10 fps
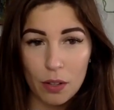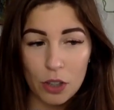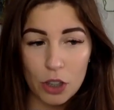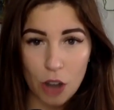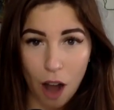
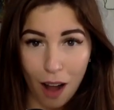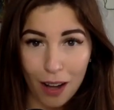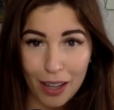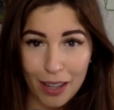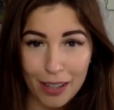
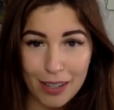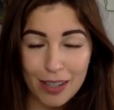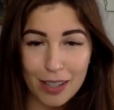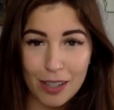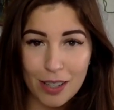shock
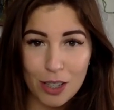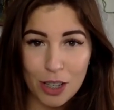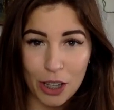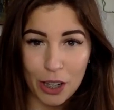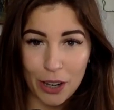
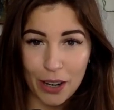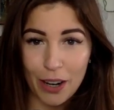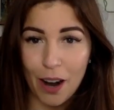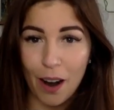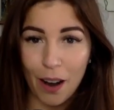to
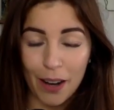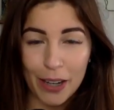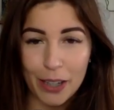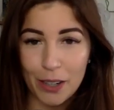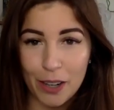your heart
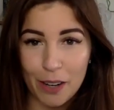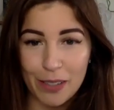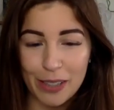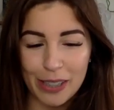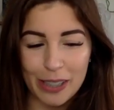and your
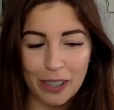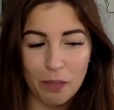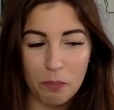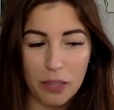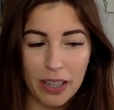nervous
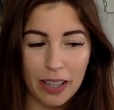system